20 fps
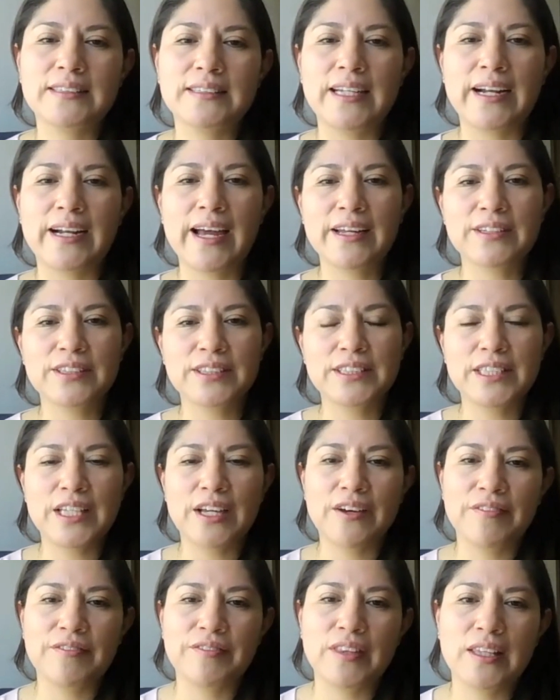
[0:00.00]
that I
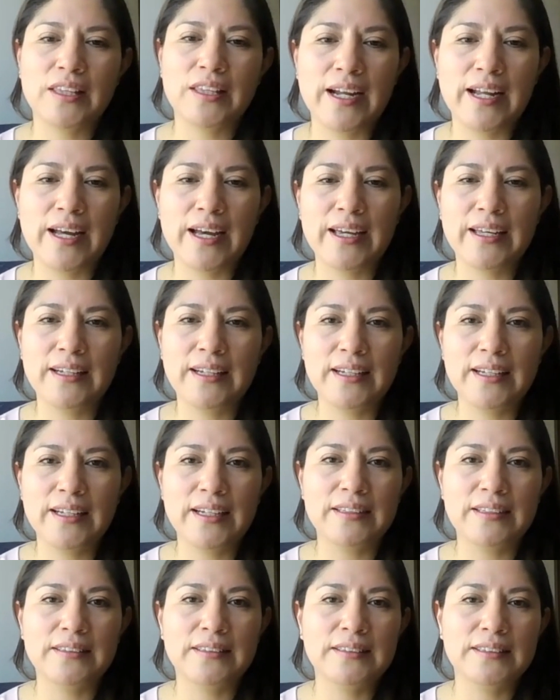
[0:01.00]
received, that I
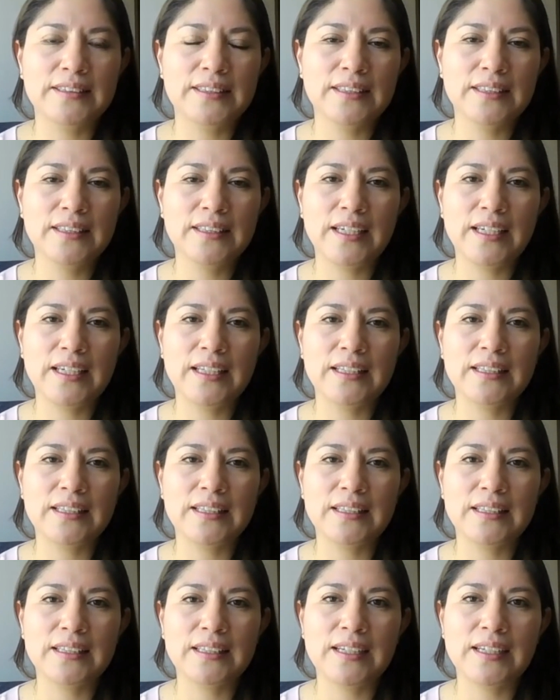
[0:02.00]
learned
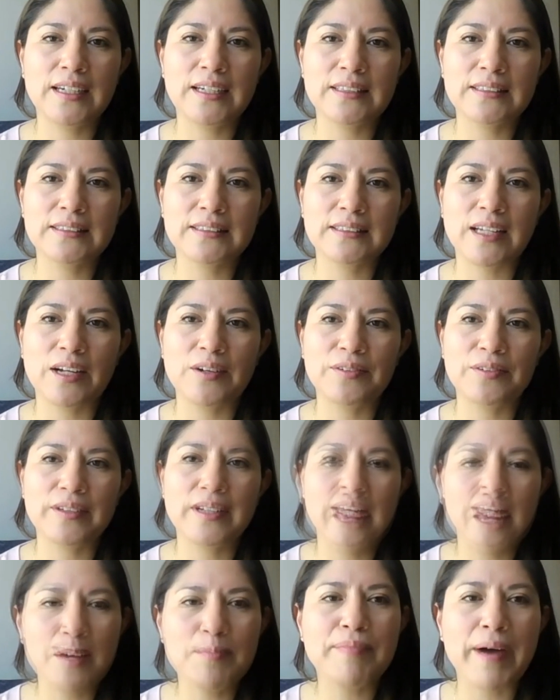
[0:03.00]
in Girlstown,
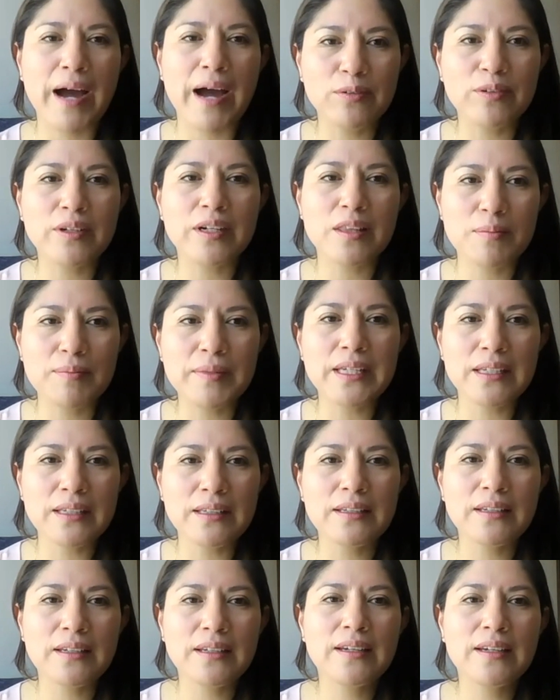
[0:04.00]
they empowered me.
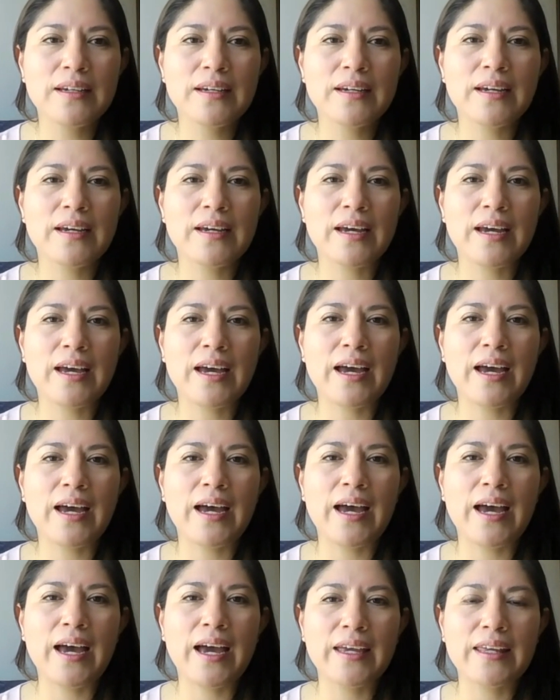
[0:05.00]

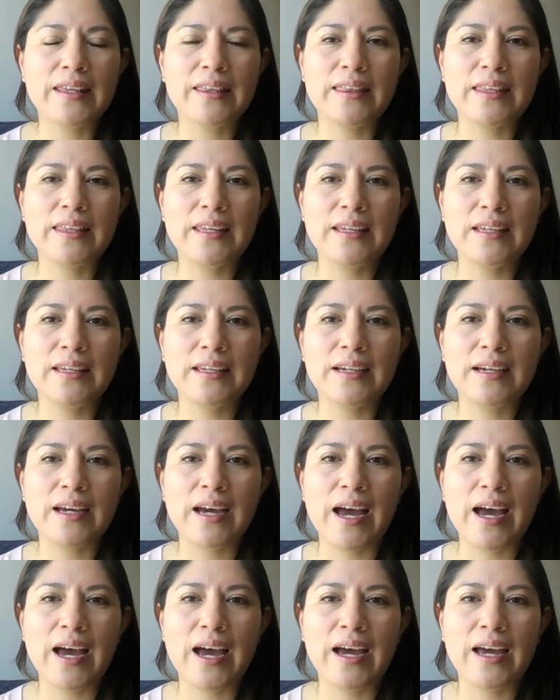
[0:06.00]
I think
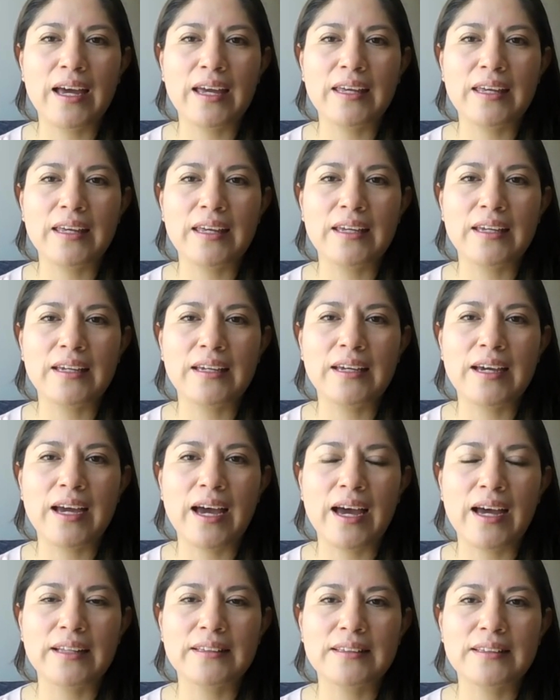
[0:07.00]
I
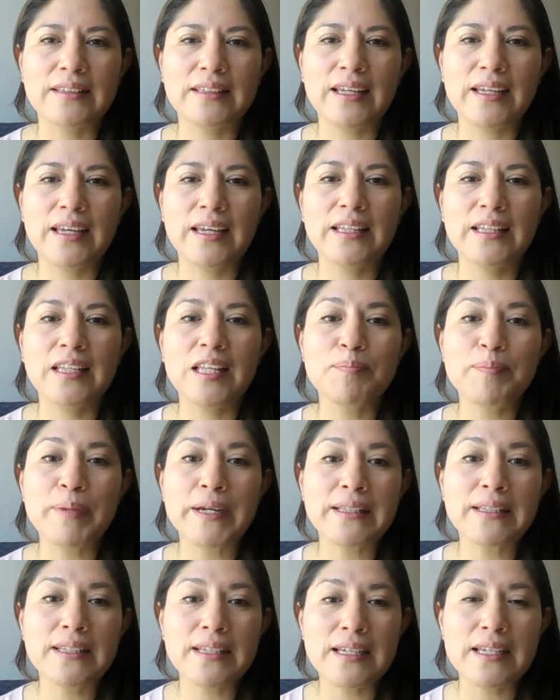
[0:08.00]
got
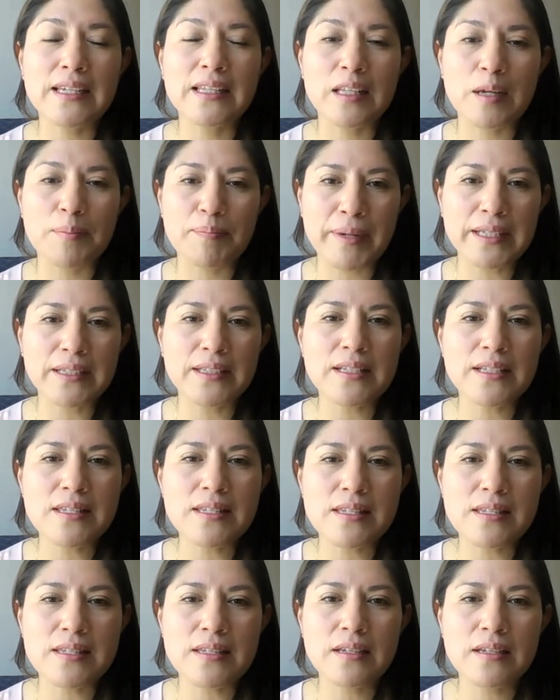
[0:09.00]

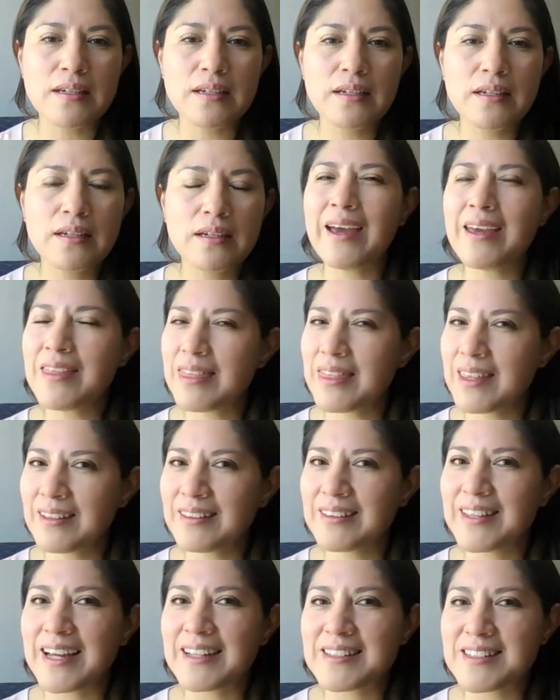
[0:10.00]
independence. I
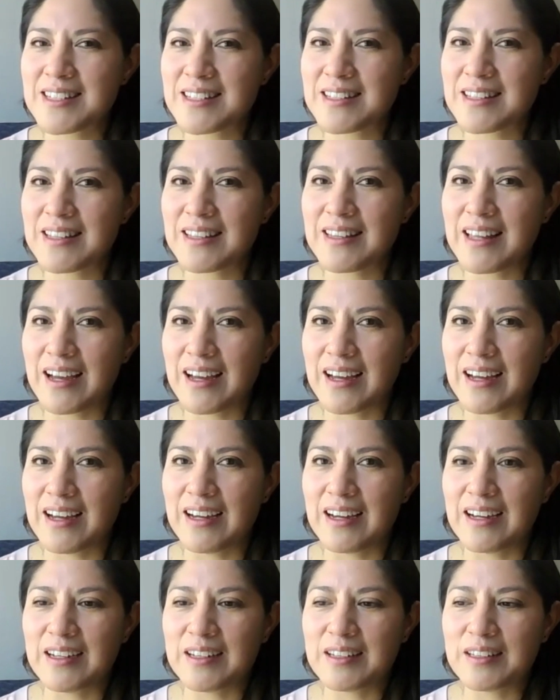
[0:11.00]
think that's
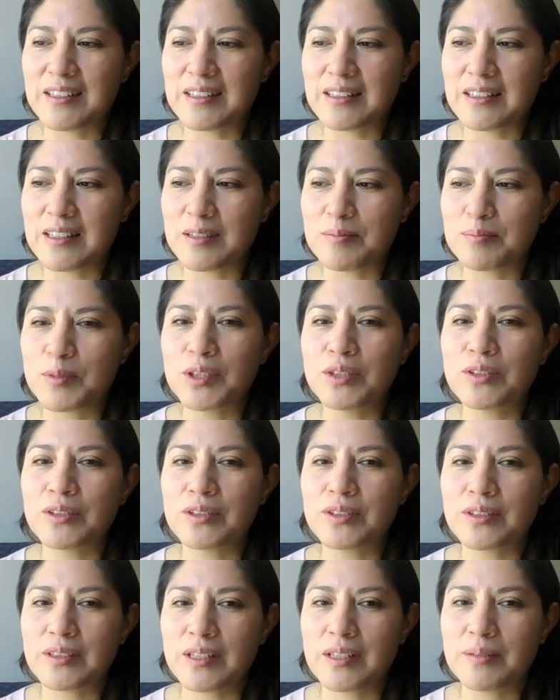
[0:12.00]
the
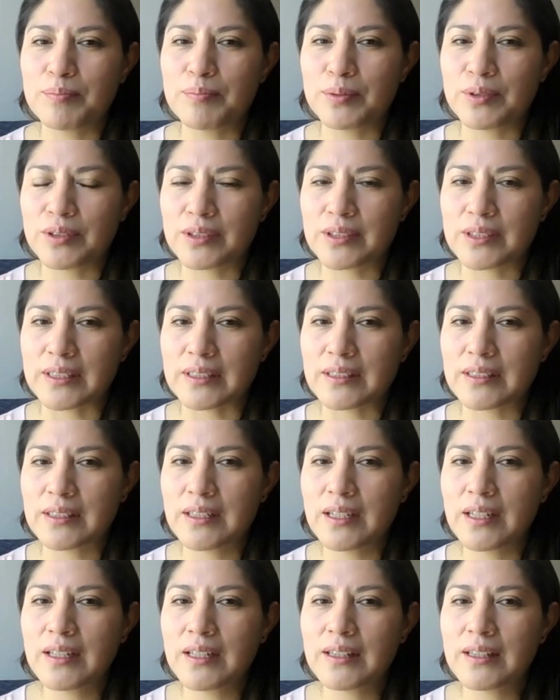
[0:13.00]
more important,
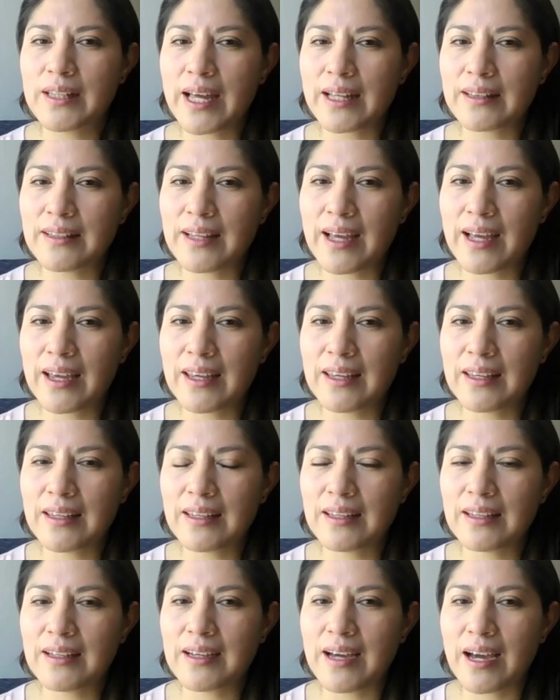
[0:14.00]
that
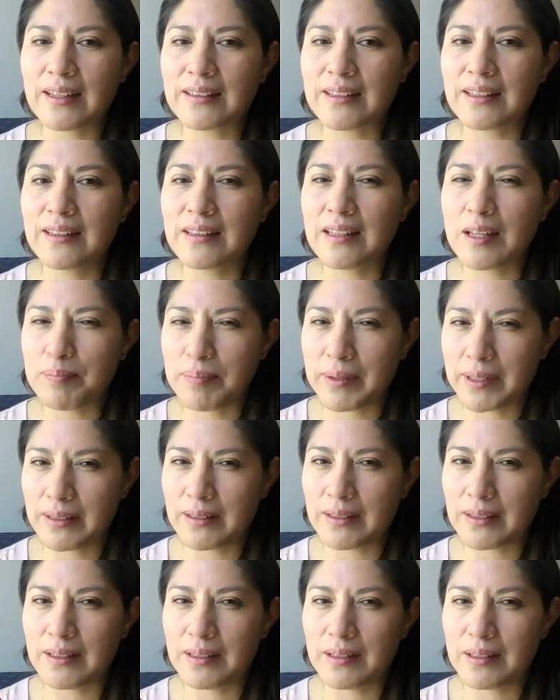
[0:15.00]
I got
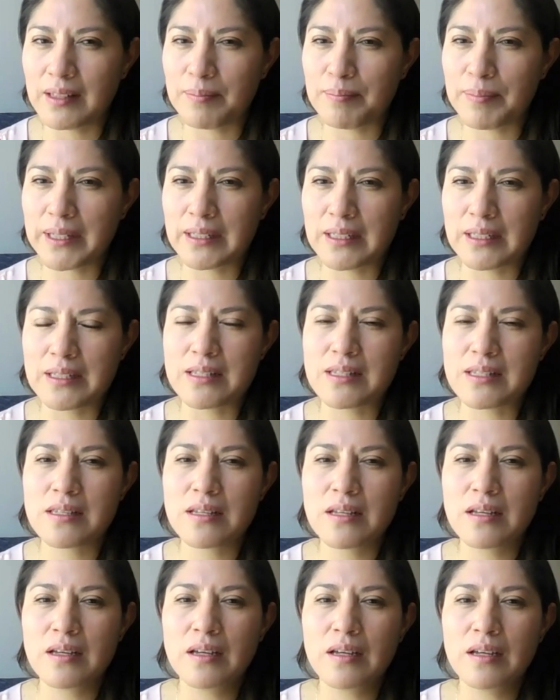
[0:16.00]
independence.
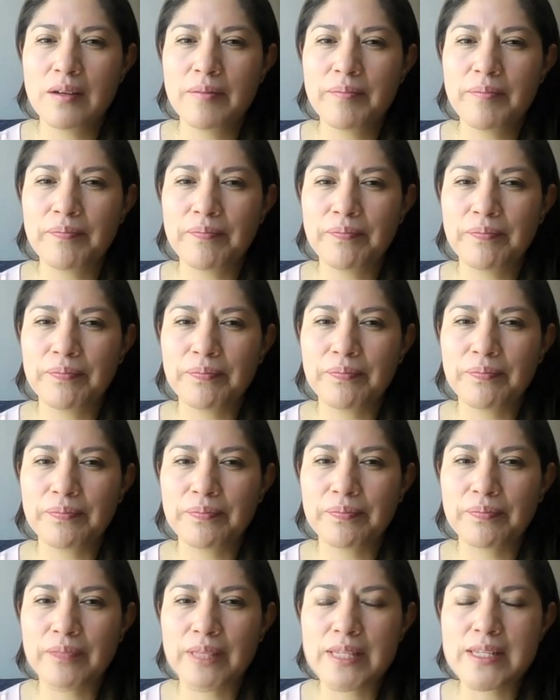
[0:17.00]

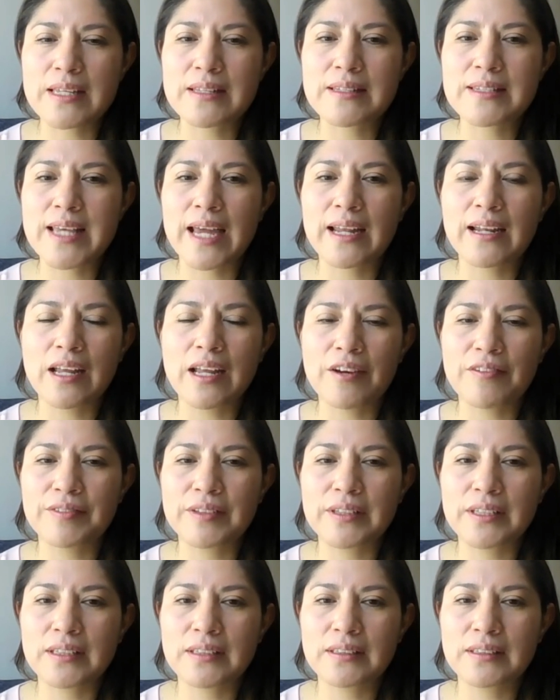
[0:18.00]
Since I left
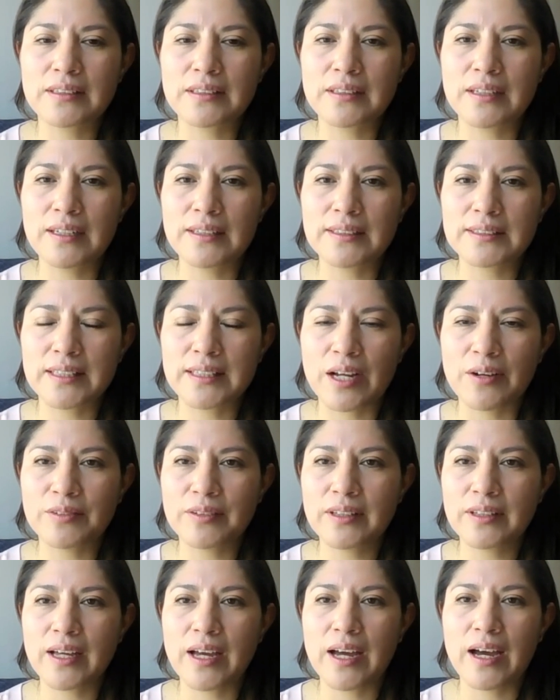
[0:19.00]

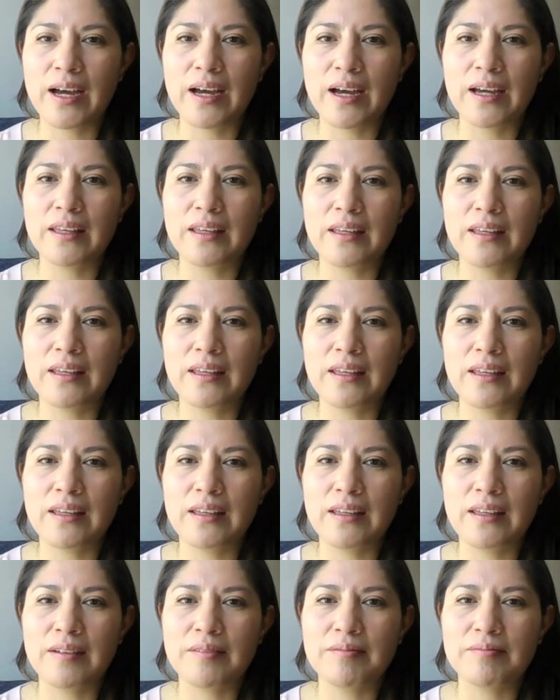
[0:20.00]
Girlstown,
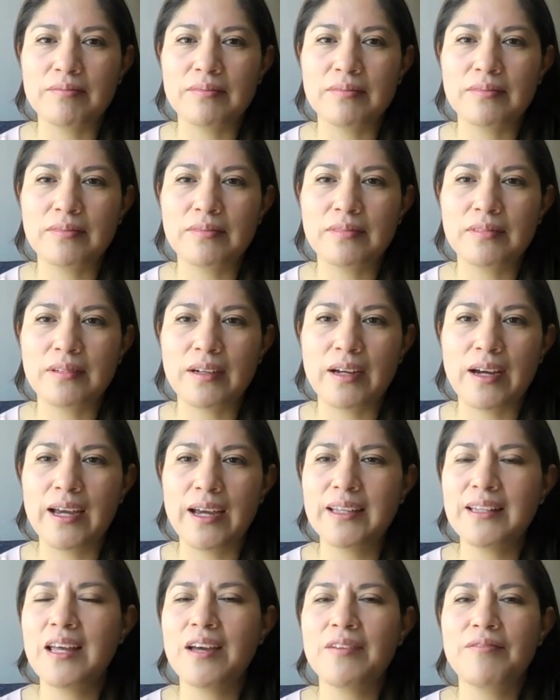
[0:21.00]
I
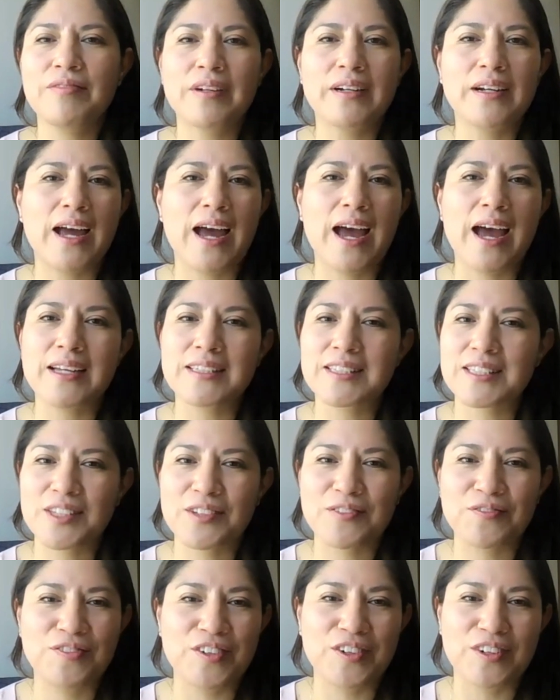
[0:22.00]
never asked
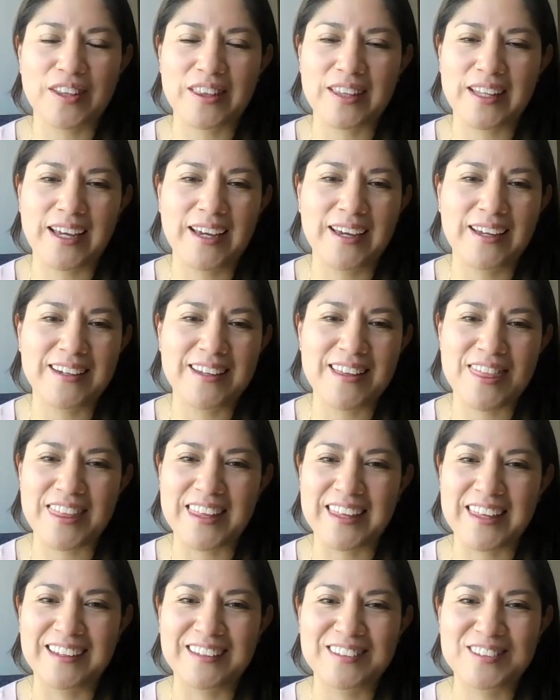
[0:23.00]
for
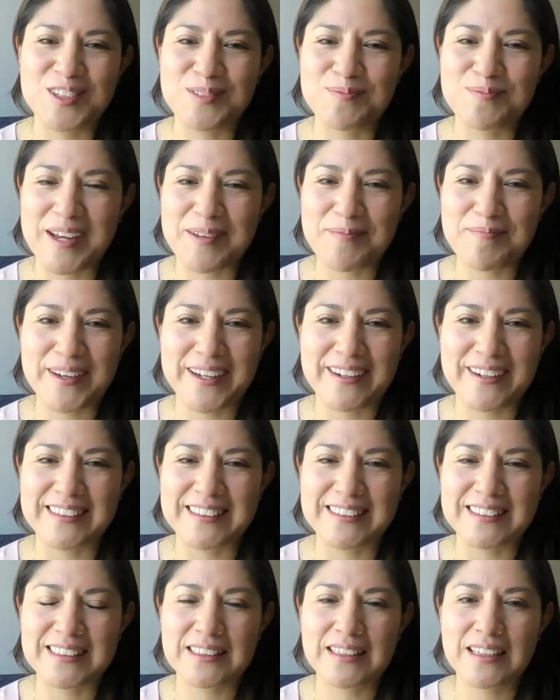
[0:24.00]
anything to my
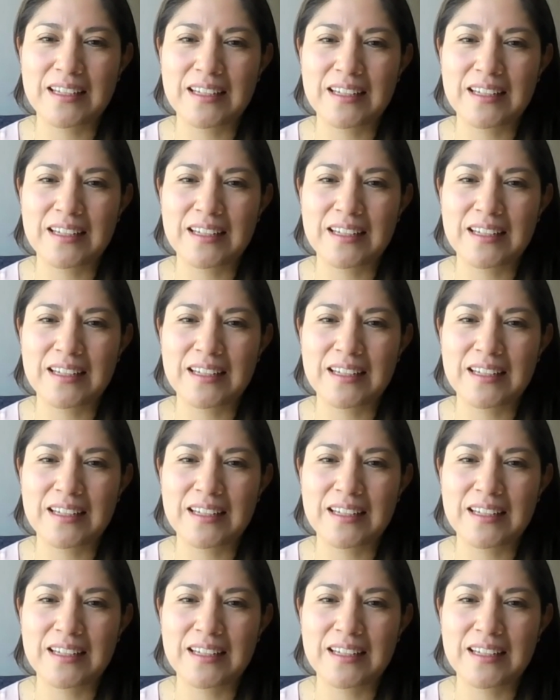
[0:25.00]
parents,